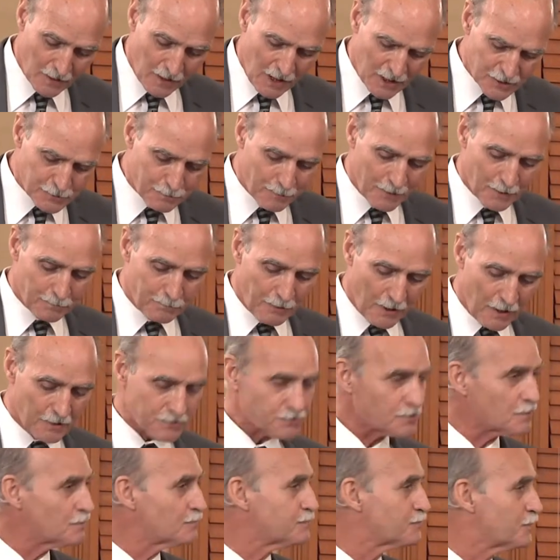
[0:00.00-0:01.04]
has been a
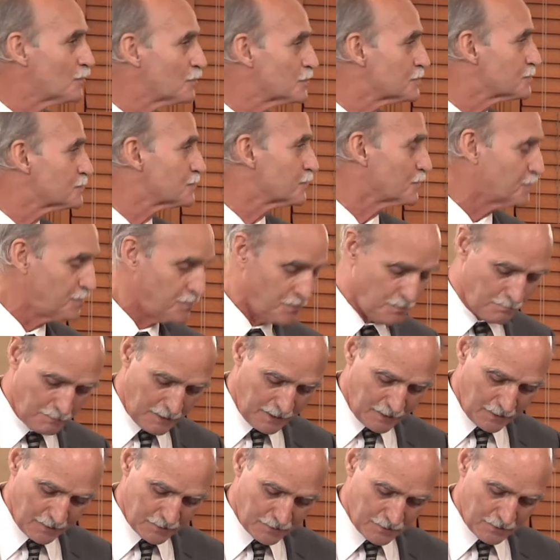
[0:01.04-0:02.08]
positive force for
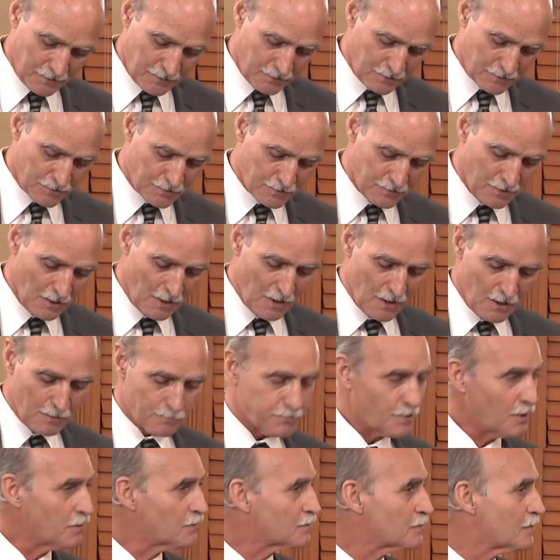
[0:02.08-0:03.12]
humanities,
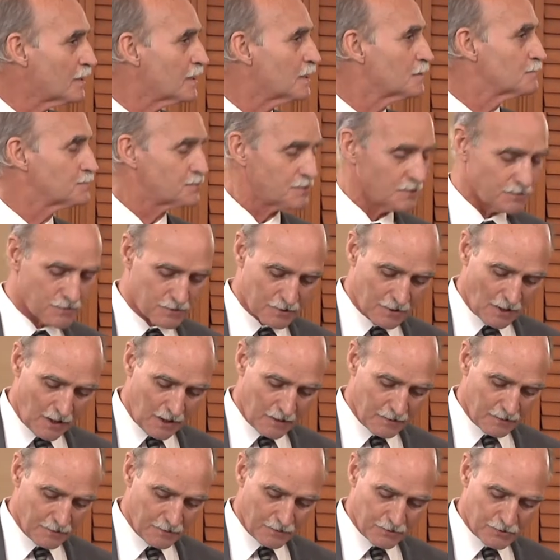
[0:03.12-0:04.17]
programs, and
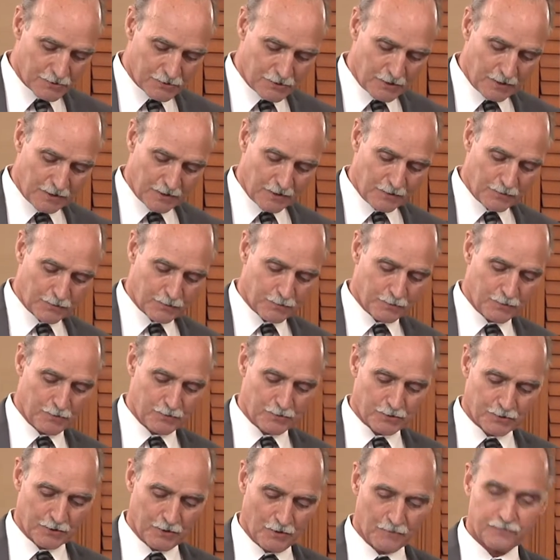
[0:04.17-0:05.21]
scholars seeking through
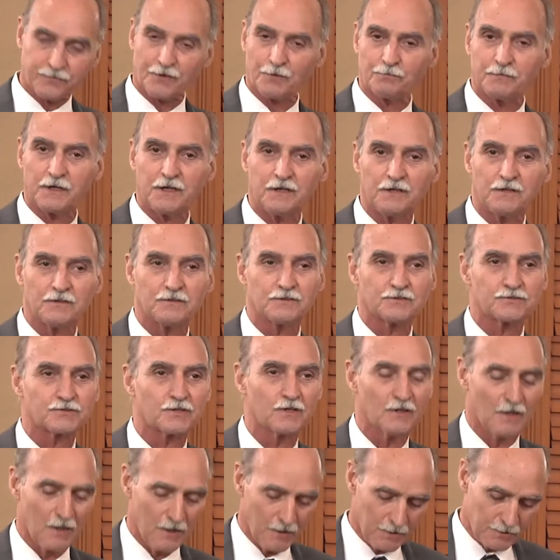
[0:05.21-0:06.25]
skillful means
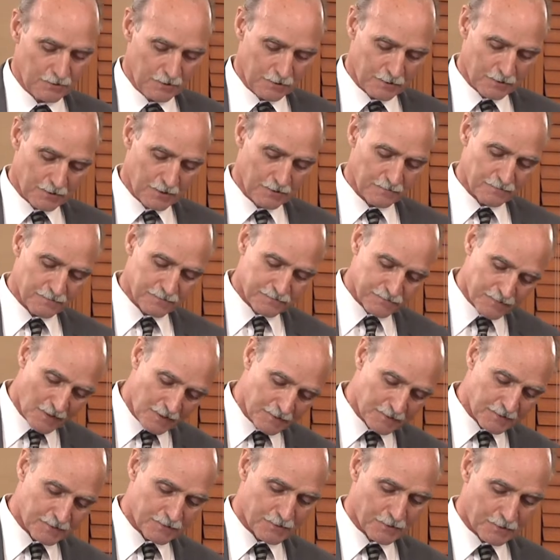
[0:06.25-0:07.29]
to
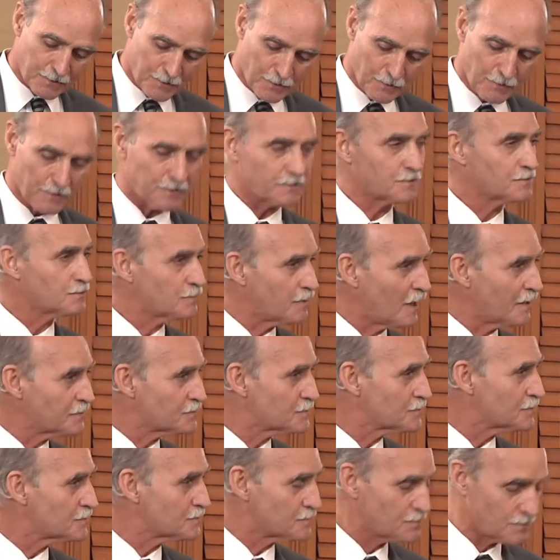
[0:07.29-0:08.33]
confront the current
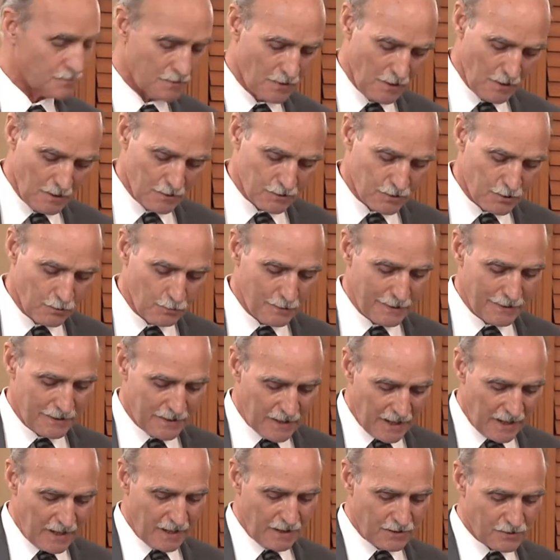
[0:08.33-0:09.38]
crisis, to
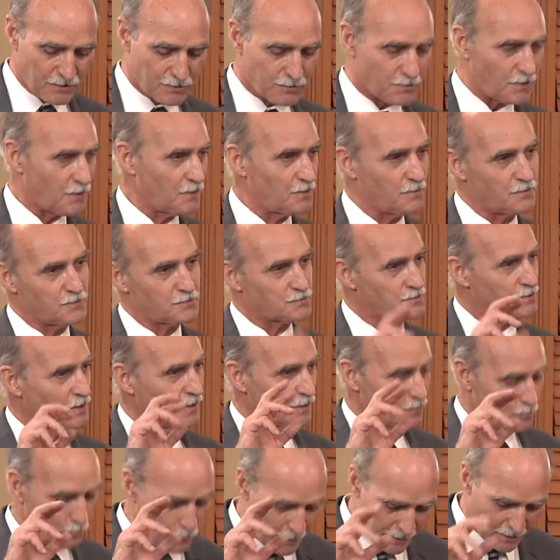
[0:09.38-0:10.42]
engage those
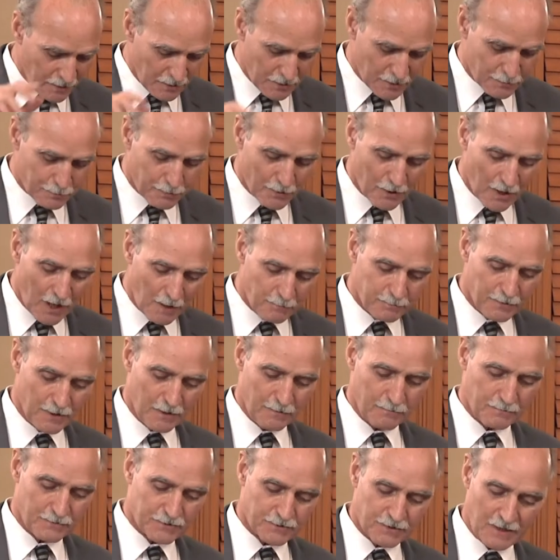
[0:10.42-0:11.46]
wicked
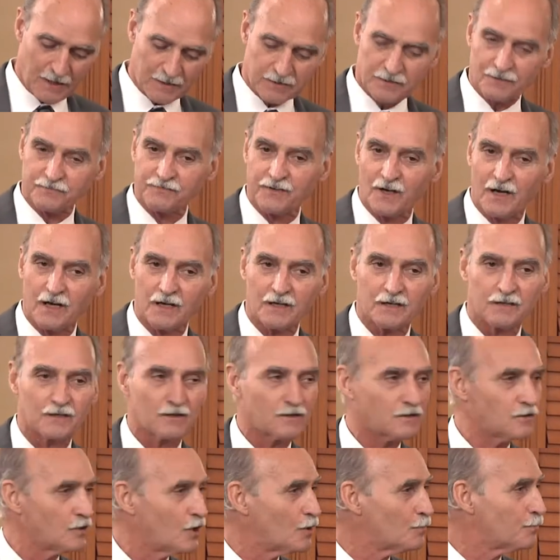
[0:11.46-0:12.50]
problems that define
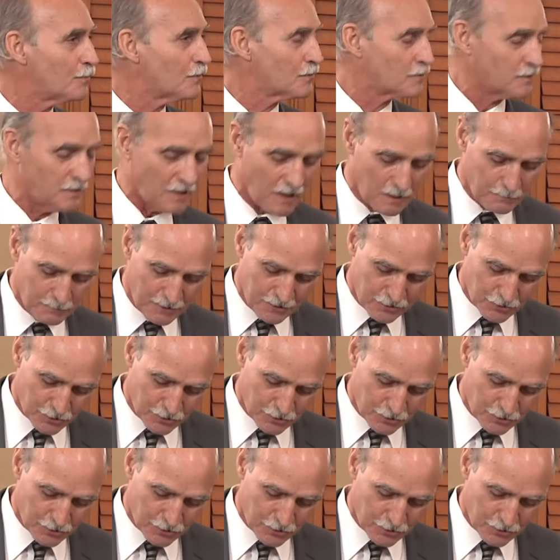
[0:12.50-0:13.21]
global climate